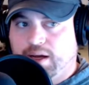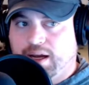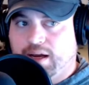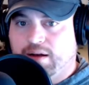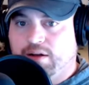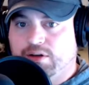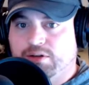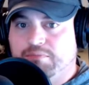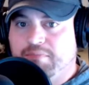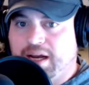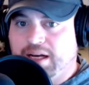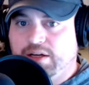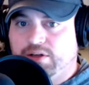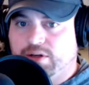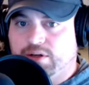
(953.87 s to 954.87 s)
And there's
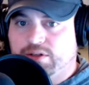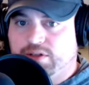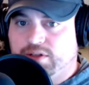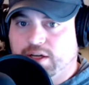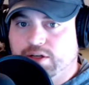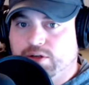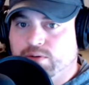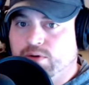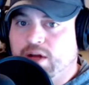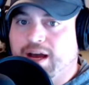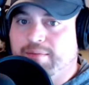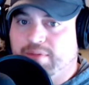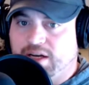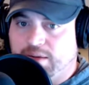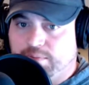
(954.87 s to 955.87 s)
many churches that do
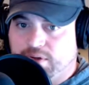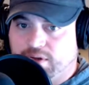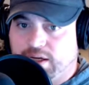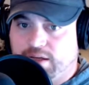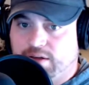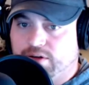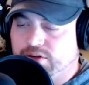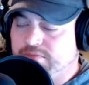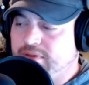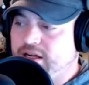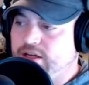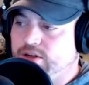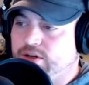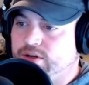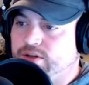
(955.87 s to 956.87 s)
not manipulate. There's
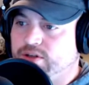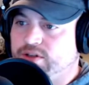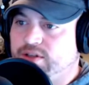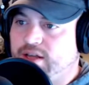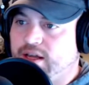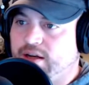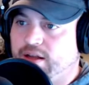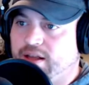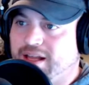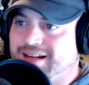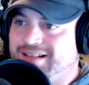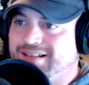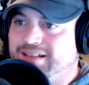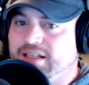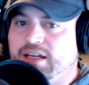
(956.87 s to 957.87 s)
many churches
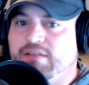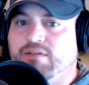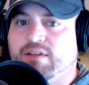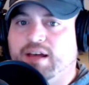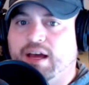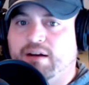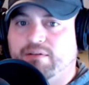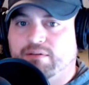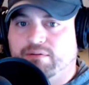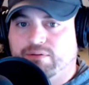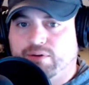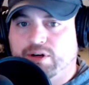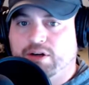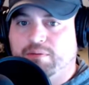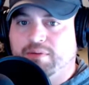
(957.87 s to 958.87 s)
that leave that
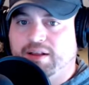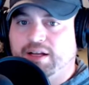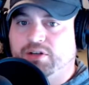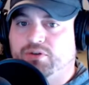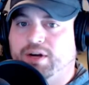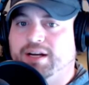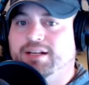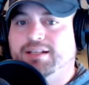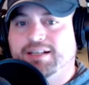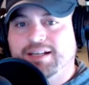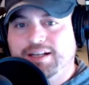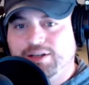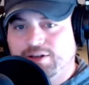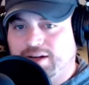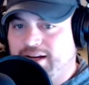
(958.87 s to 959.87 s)
freedom, and they try to teach